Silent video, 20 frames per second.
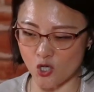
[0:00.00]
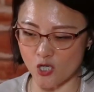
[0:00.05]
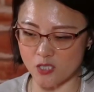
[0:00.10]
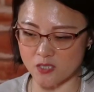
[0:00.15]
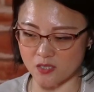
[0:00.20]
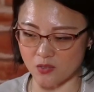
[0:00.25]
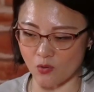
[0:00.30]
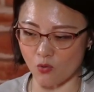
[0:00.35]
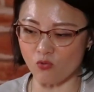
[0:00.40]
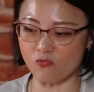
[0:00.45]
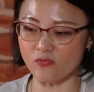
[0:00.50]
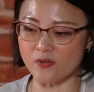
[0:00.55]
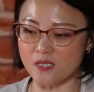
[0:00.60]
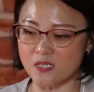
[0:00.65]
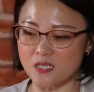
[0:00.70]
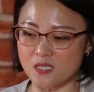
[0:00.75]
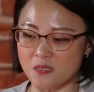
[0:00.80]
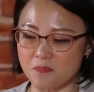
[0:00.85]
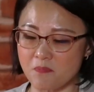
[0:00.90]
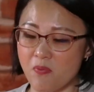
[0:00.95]
not
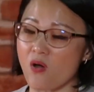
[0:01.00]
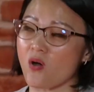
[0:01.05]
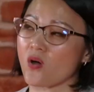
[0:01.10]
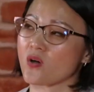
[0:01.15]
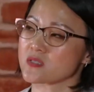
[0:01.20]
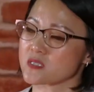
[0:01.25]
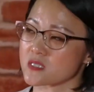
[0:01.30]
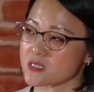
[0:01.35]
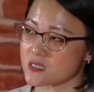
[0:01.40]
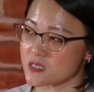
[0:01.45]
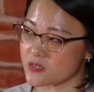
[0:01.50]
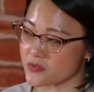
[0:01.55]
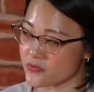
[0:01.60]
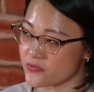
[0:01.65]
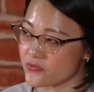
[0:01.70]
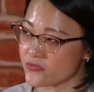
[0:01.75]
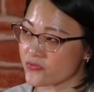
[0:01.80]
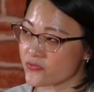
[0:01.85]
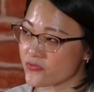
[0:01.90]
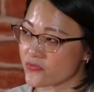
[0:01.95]
overly
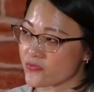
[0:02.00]
positive.